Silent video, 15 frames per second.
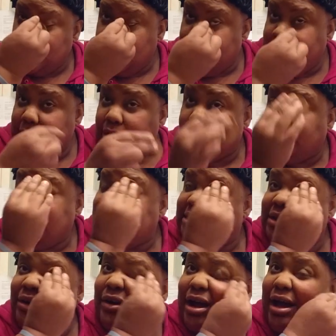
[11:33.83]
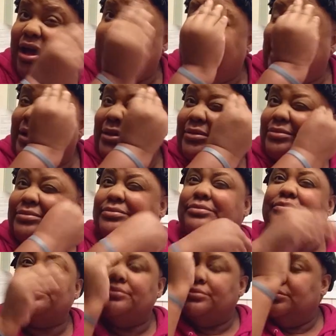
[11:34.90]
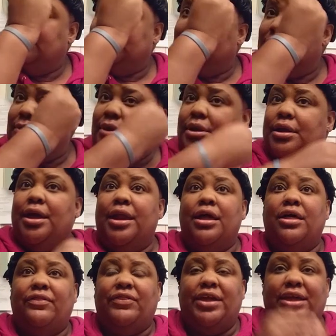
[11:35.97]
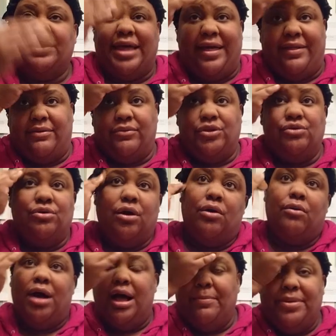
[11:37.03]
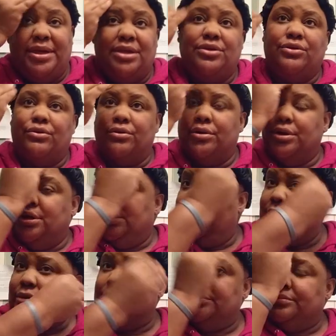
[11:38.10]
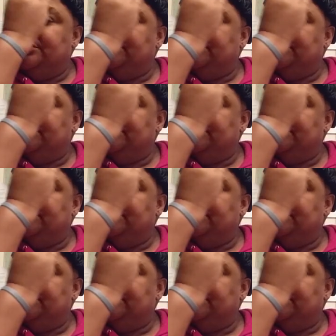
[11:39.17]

Up in the crease of your eye. Another thing that when you go up in your